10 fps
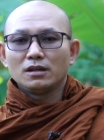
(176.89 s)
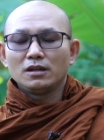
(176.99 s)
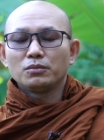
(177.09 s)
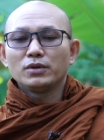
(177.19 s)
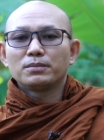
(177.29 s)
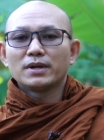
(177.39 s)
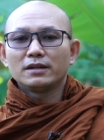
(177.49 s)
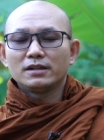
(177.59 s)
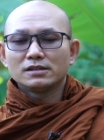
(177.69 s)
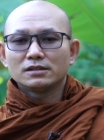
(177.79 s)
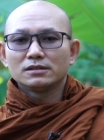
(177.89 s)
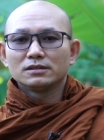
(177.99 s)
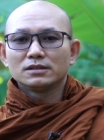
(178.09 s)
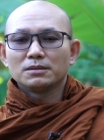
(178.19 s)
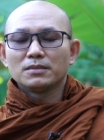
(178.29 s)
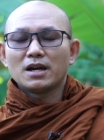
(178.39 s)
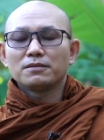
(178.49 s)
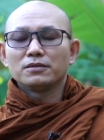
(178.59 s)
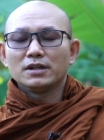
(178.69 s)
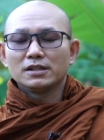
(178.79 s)
If we practice the
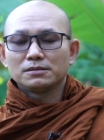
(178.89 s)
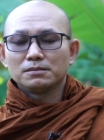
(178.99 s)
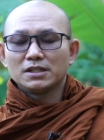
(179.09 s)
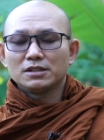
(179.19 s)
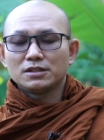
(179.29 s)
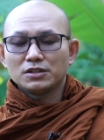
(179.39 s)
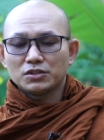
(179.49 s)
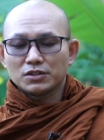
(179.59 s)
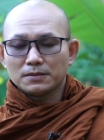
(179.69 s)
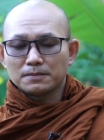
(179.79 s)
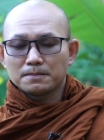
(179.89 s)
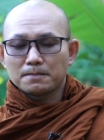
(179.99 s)
mindfulness meditation,